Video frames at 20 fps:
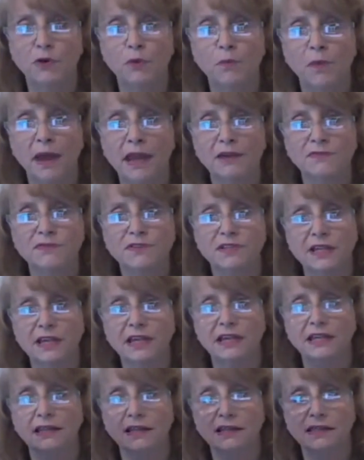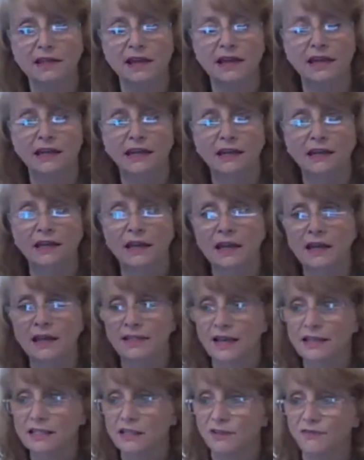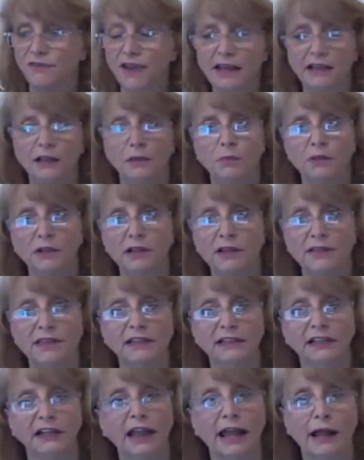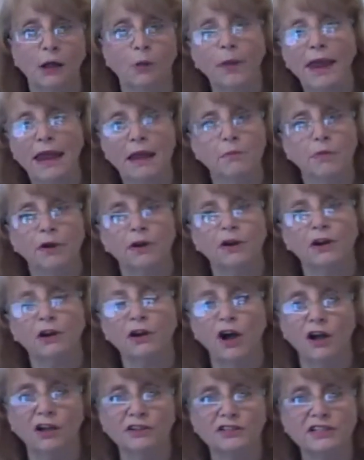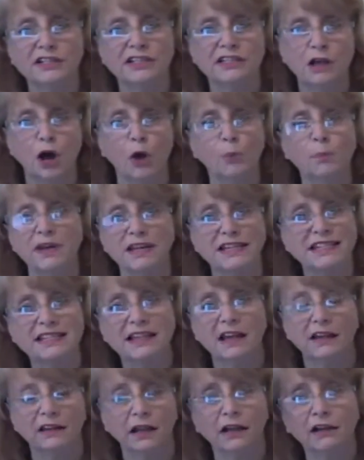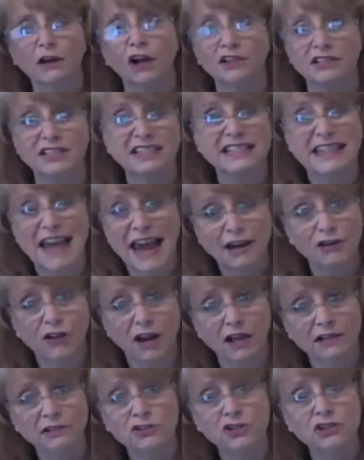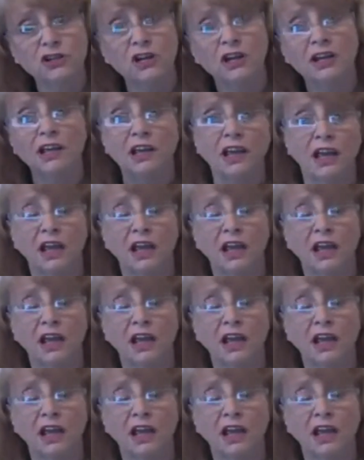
some of you may have seen the thing that's available in the little help hamburger called open and called StatCrunch.